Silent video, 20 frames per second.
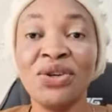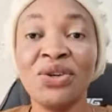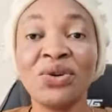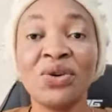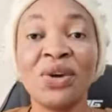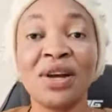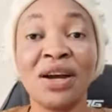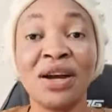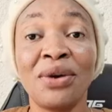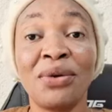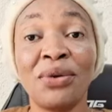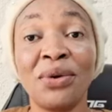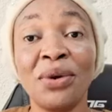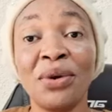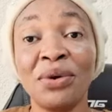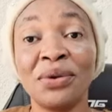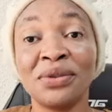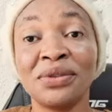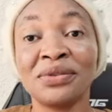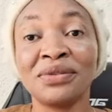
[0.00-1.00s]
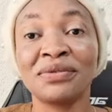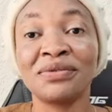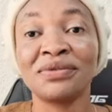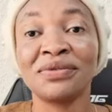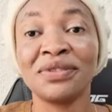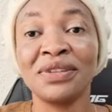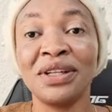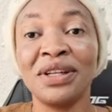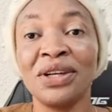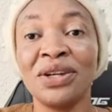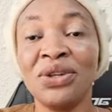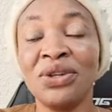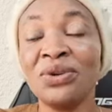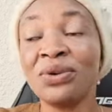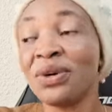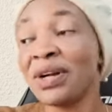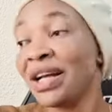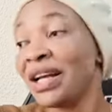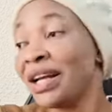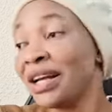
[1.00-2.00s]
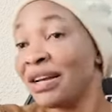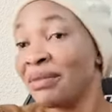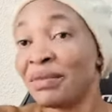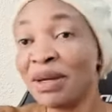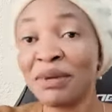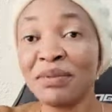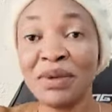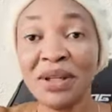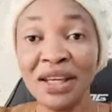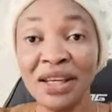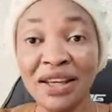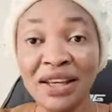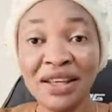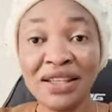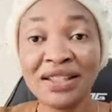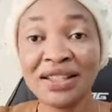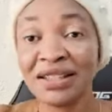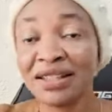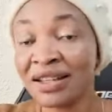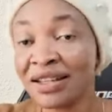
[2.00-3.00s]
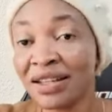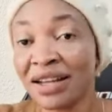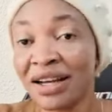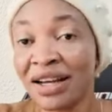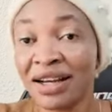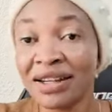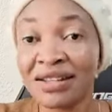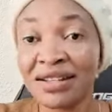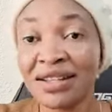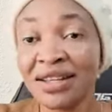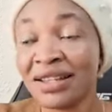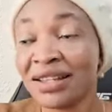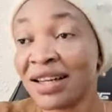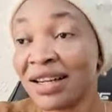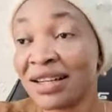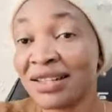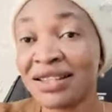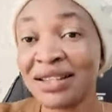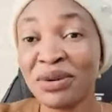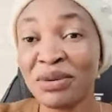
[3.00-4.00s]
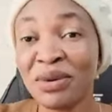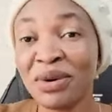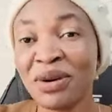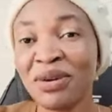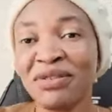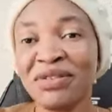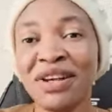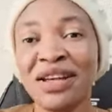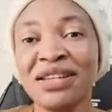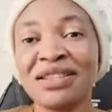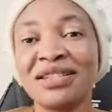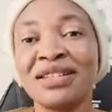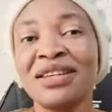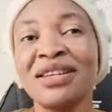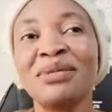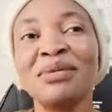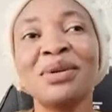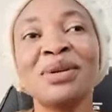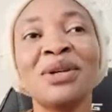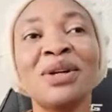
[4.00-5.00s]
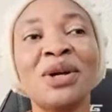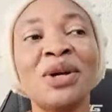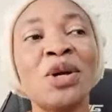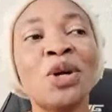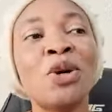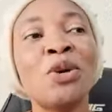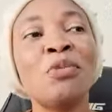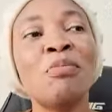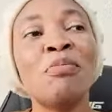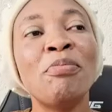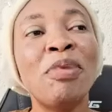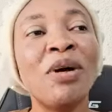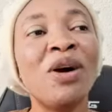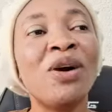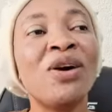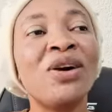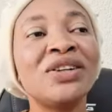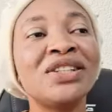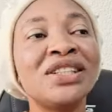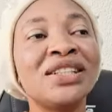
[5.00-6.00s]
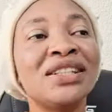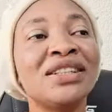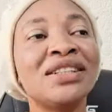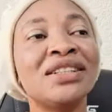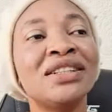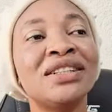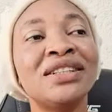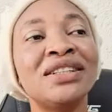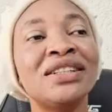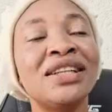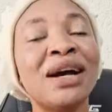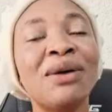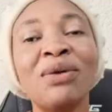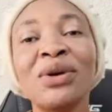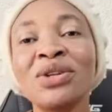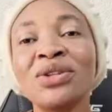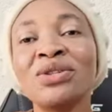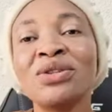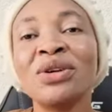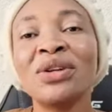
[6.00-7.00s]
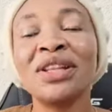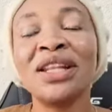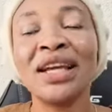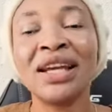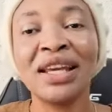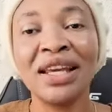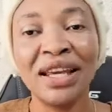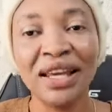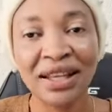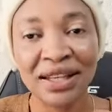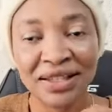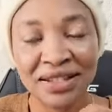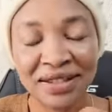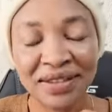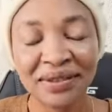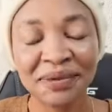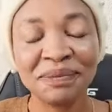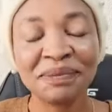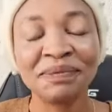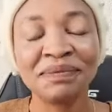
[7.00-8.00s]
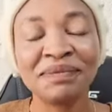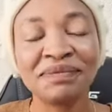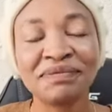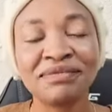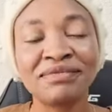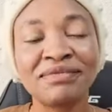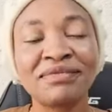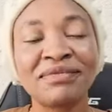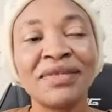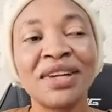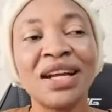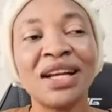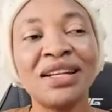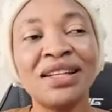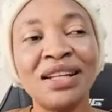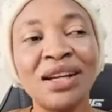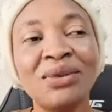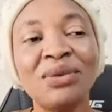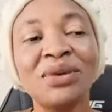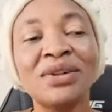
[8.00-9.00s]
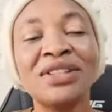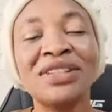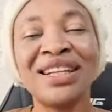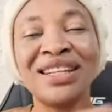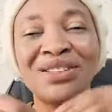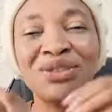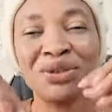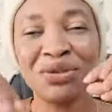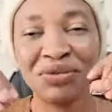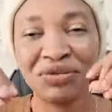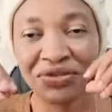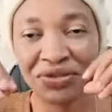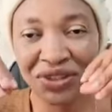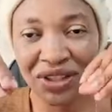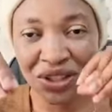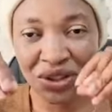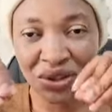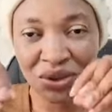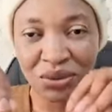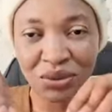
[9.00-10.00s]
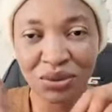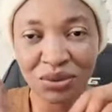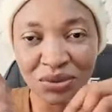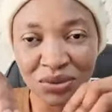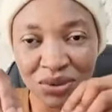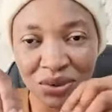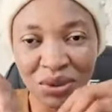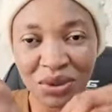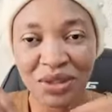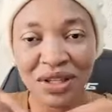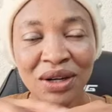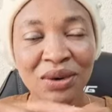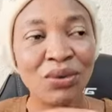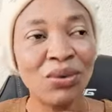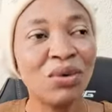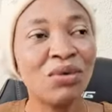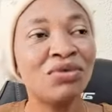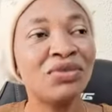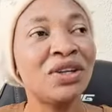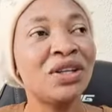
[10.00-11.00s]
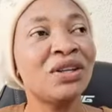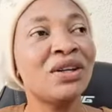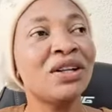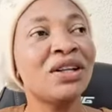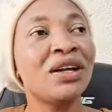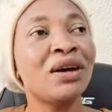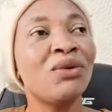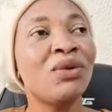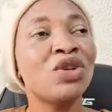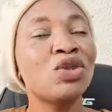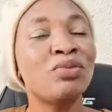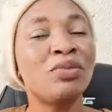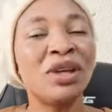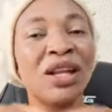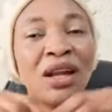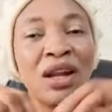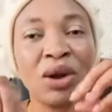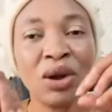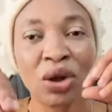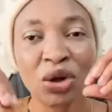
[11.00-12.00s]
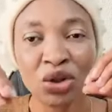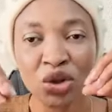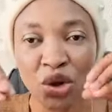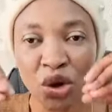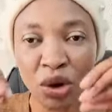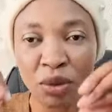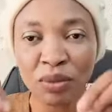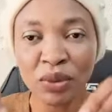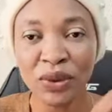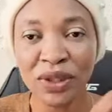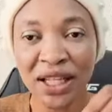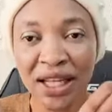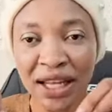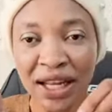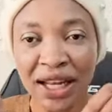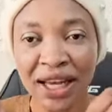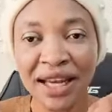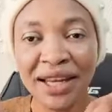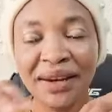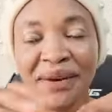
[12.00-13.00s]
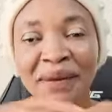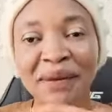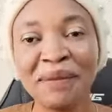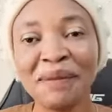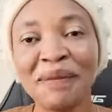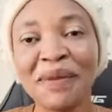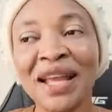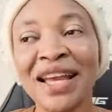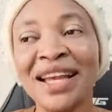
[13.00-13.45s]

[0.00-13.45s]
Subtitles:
You can run. You can maybe hit and say there is a way of escape. But that was not the case. They wanted to feed you to the wolf. In other words, being locked up with the lion.